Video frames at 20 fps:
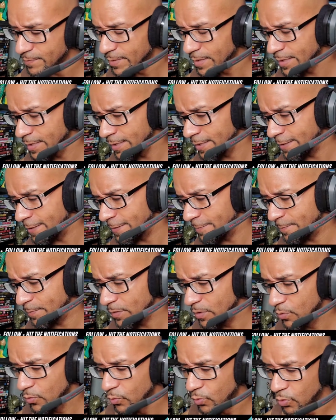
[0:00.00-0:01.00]
by
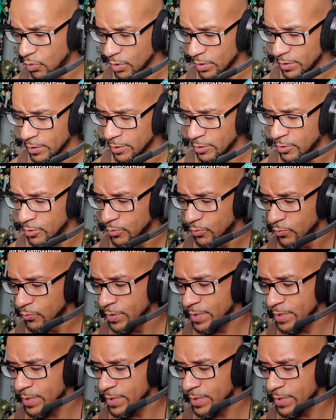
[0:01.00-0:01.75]
Wardlow,